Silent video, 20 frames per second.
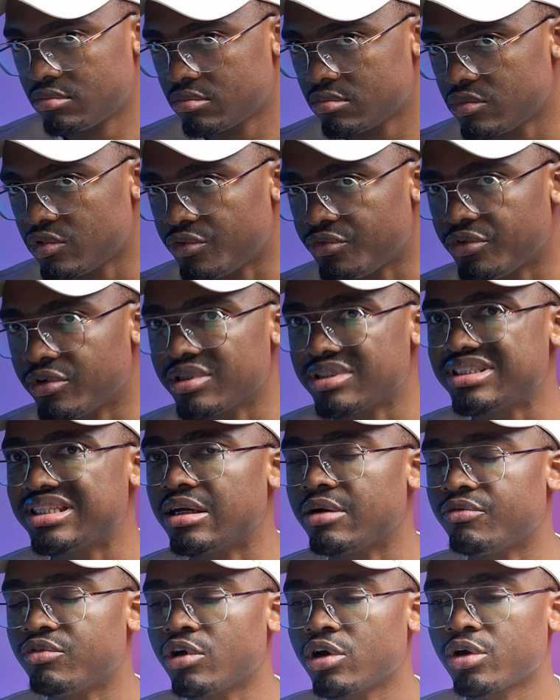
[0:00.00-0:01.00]
the first set
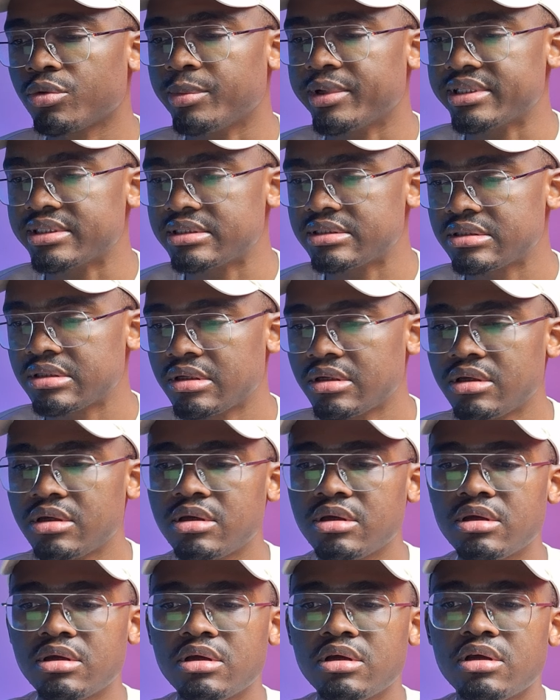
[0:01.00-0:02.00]
of documents.
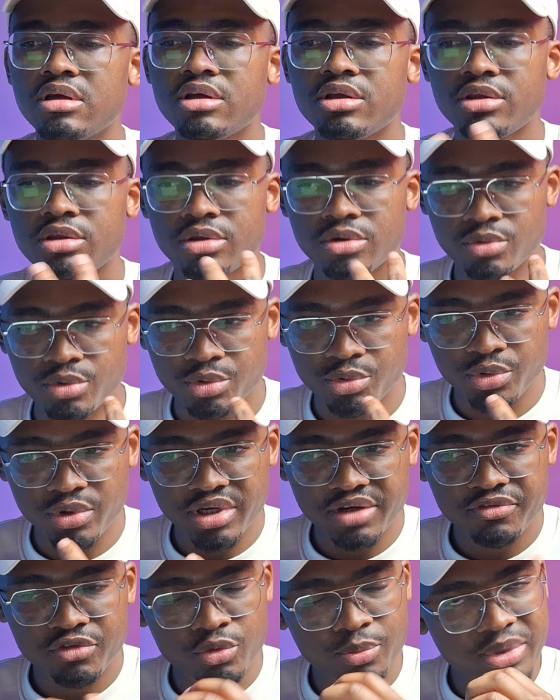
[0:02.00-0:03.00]
You
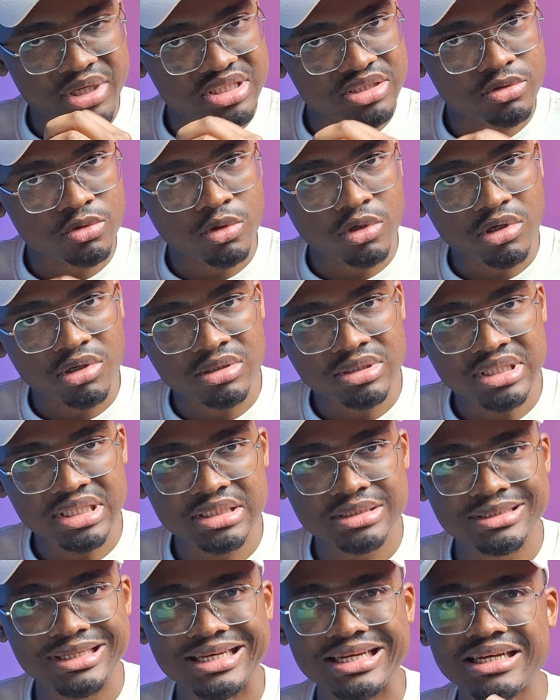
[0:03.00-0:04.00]
retrieve, you pass it to the
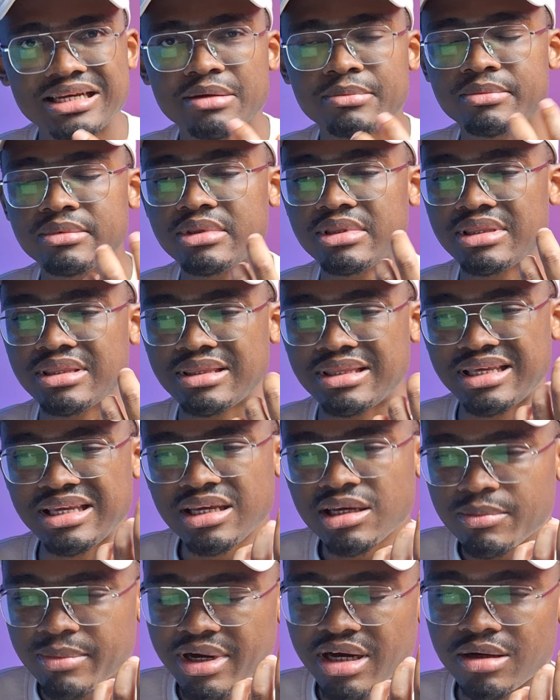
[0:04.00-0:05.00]
context, LLM
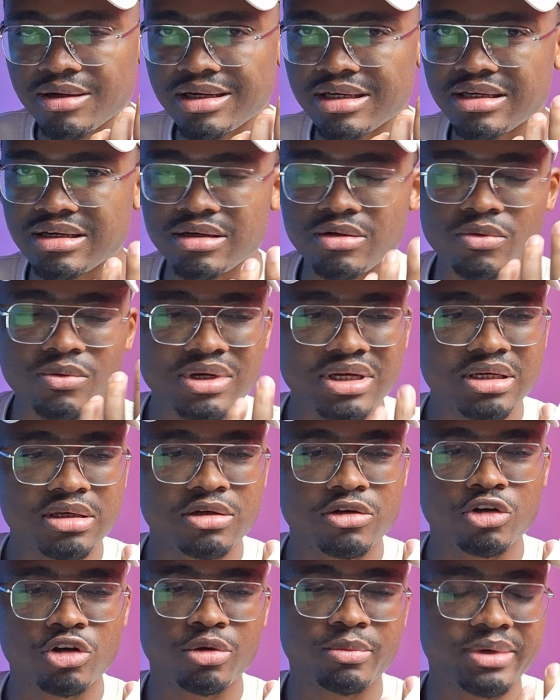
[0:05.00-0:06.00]
think about it, look at the
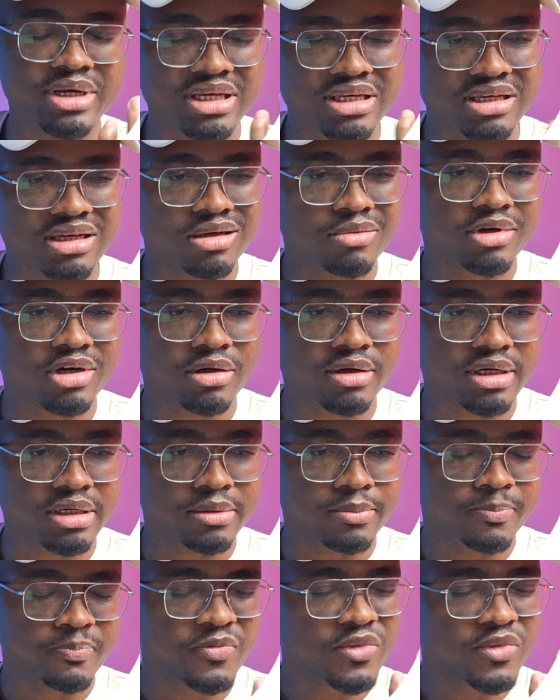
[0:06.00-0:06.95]
document and think about it.